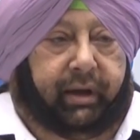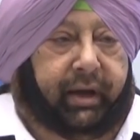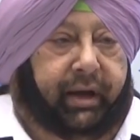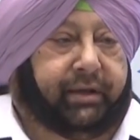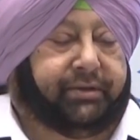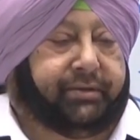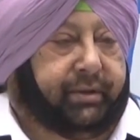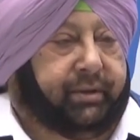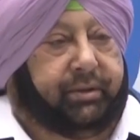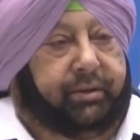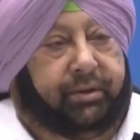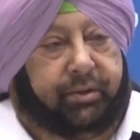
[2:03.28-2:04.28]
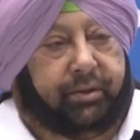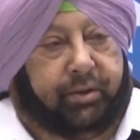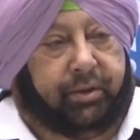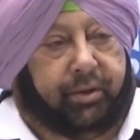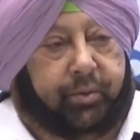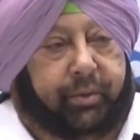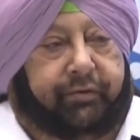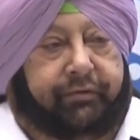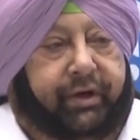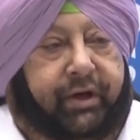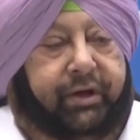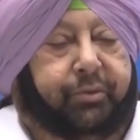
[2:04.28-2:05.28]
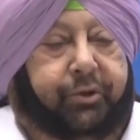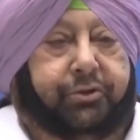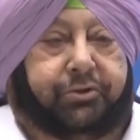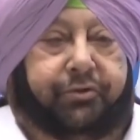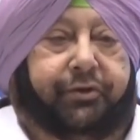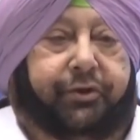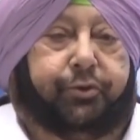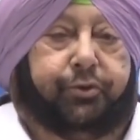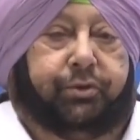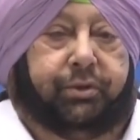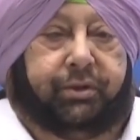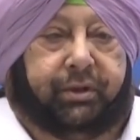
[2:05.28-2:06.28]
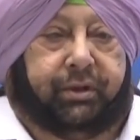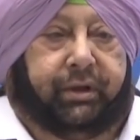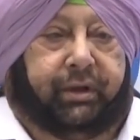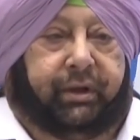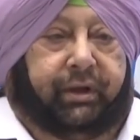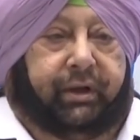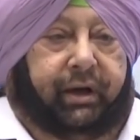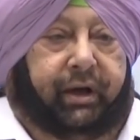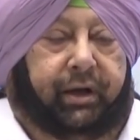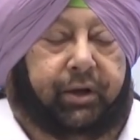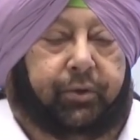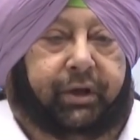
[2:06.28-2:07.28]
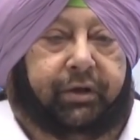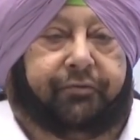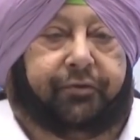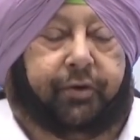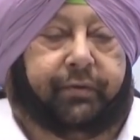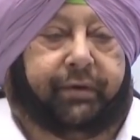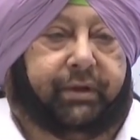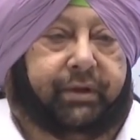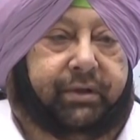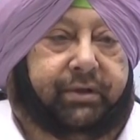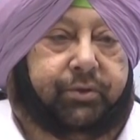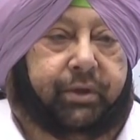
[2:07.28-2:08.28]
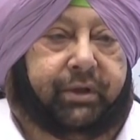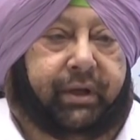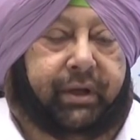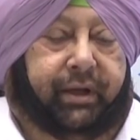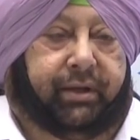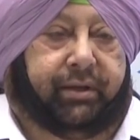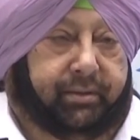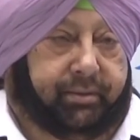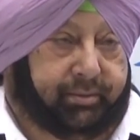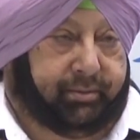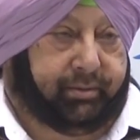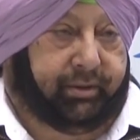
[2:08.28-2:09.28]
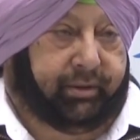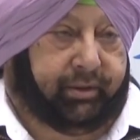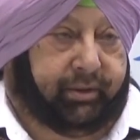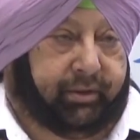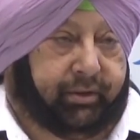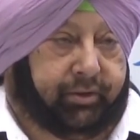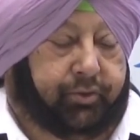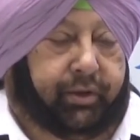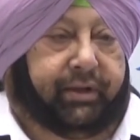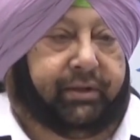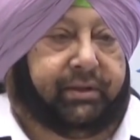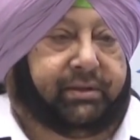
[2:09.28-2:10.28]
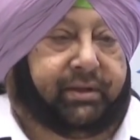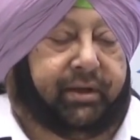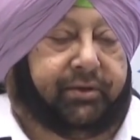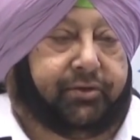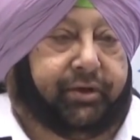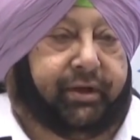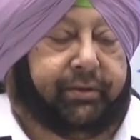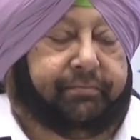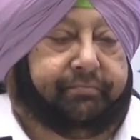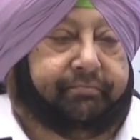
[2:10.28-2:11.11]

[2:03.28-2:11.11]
As we have heard, most of you are looking forward to a career to run this country.